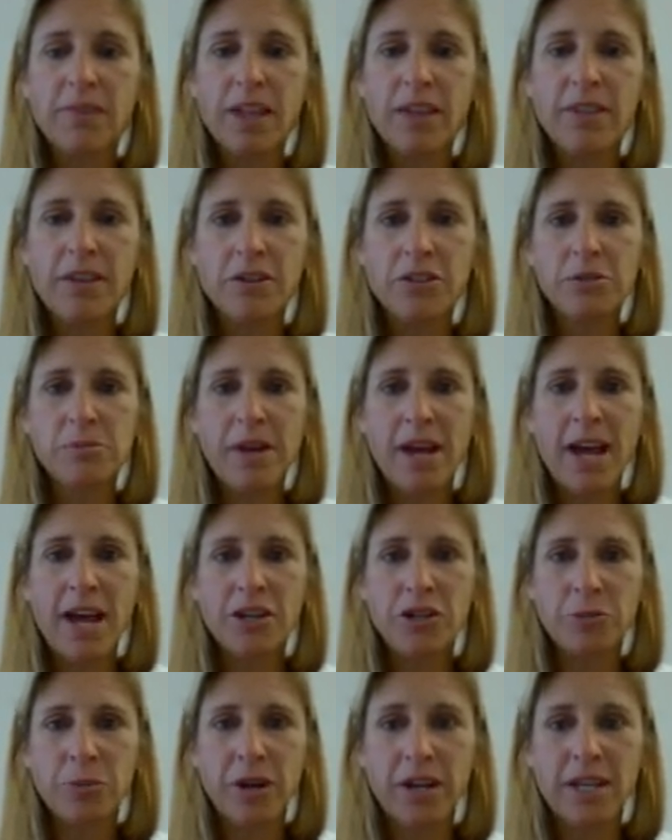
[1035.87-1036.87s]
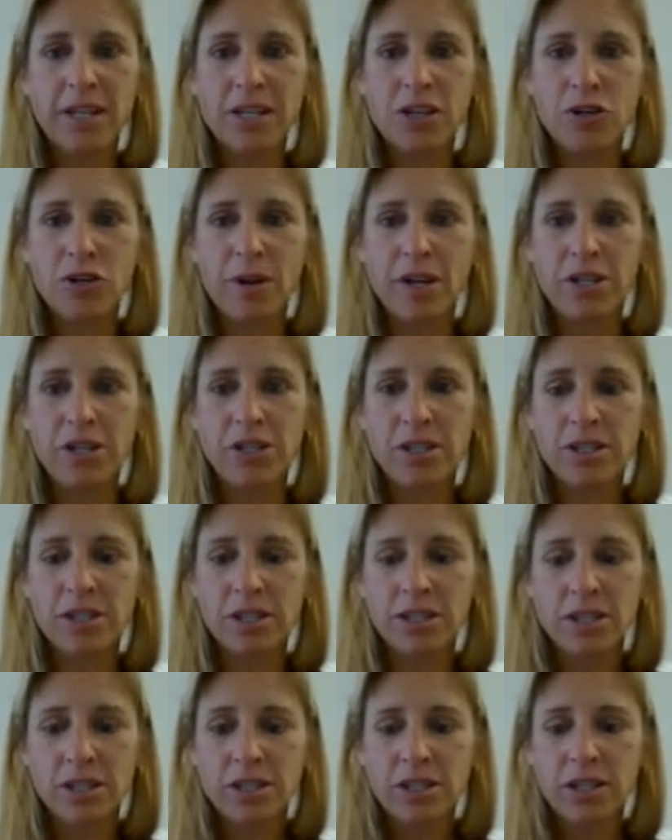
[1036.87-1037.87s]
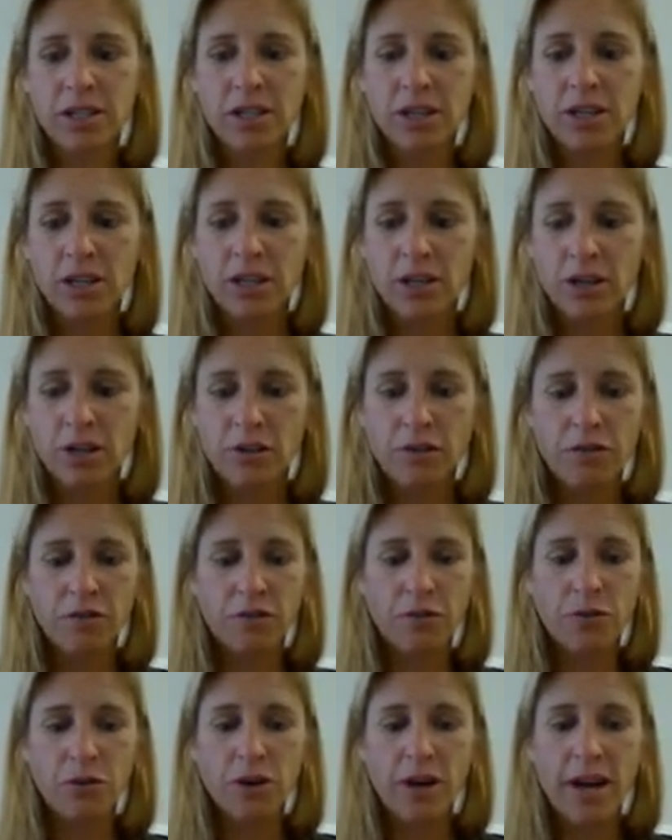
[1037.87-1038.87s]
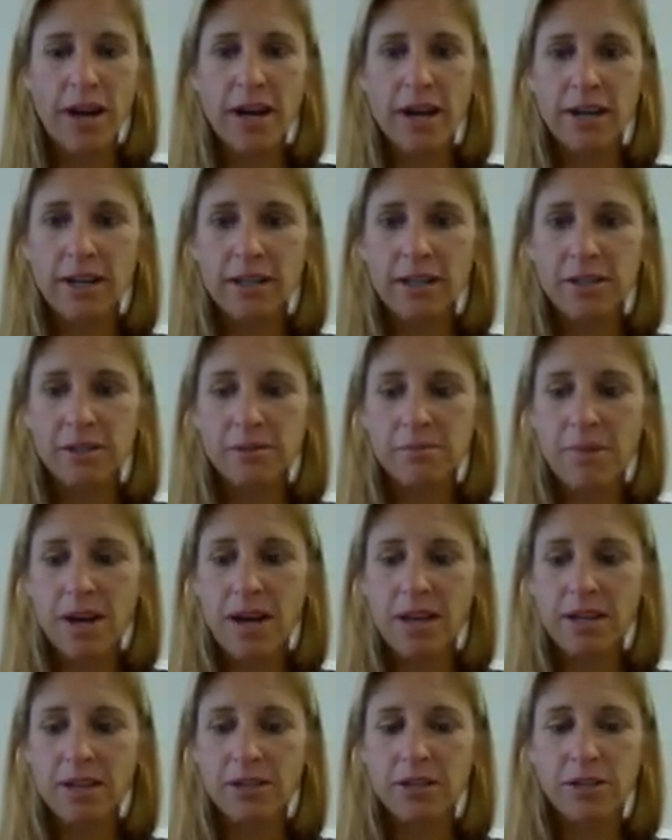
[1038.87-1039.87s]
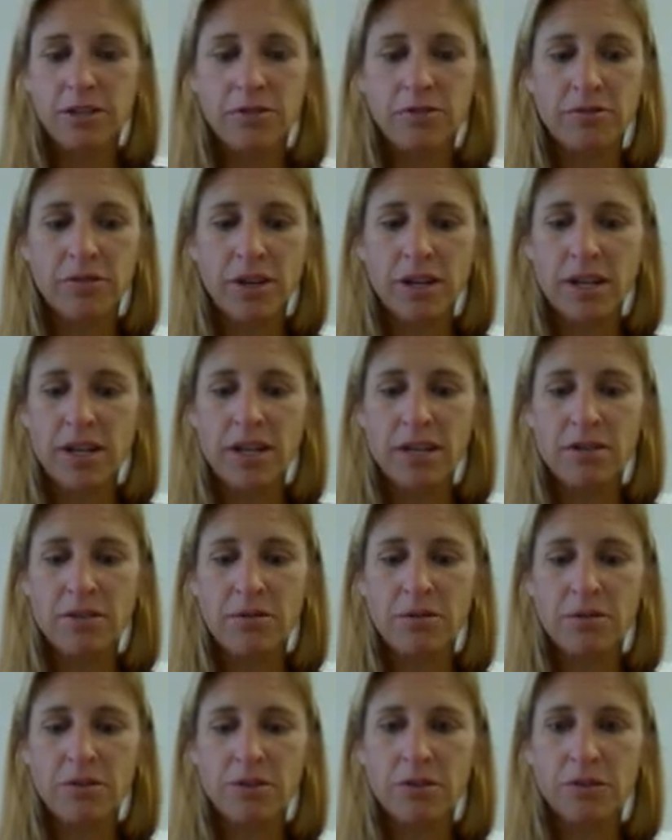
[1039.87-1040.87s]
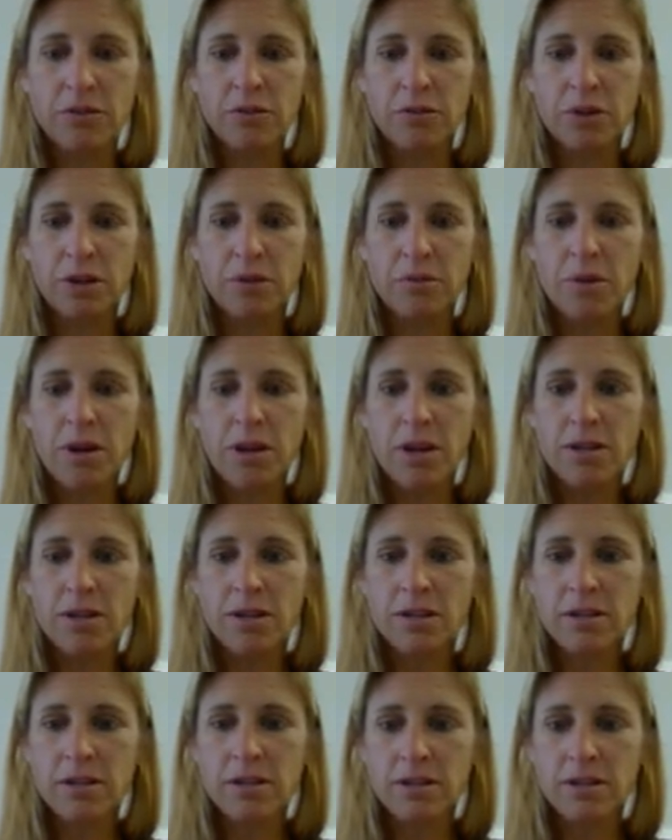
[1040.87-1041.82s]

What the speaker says: There's my algebraic equation. 4x minus 3 equals 41.